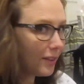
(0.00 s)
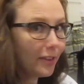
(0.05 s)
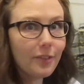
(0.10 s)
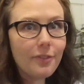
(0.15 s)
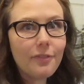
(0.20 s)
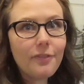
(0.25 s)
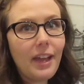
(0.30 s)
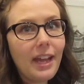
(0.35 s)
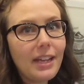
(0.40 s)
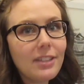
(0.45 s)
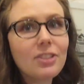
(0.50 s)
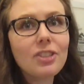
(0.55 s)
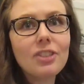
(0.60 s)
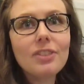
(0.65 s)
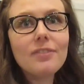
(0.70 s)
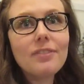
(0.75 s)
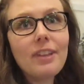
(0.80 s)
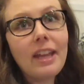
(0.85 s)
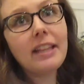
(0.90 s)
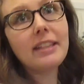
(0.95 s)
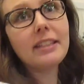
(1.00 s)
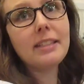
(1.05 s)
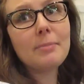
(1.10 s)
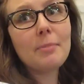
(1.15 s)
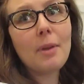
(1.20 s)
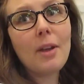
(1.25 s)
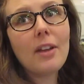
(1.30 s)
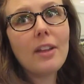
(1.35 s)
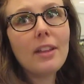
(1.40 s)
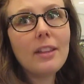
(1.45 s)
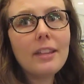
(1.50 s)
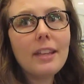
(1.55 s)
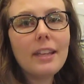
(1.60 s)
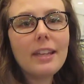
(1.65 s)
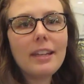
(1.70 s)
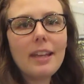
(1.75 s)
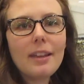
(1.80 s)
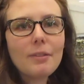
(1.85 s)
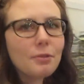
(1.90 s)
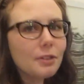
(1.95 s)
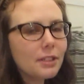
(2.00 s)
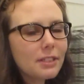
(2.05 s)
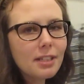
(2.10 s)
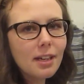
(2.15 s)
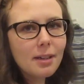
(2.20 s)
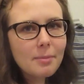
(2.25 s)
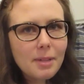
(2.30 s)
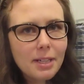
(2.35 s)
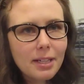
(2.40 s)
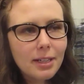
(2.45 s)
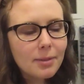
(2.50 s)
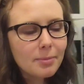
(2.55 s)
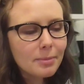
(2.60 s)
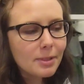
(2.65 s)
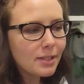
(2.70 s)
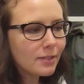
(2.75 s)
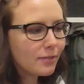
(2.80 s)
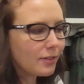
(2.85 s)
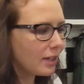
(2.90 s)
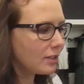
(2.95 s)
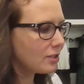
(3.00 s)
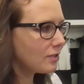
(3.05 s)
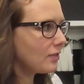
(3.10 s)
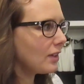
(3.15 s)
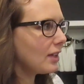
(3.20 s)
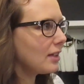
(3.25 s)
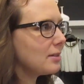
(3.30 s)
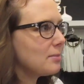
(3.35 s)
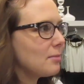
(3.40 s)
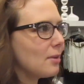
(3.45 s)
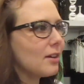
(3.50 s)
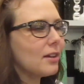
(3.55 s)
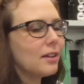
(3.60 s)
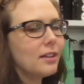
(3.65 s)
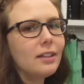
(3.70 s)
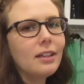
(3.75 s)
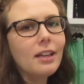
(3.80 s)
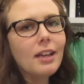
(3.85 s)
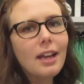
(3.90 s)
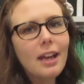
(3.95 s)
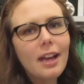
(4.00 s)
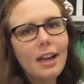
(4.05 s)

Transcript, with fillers: the Fashion Valley Mall, and every time I come to the Fashion Valley Mall,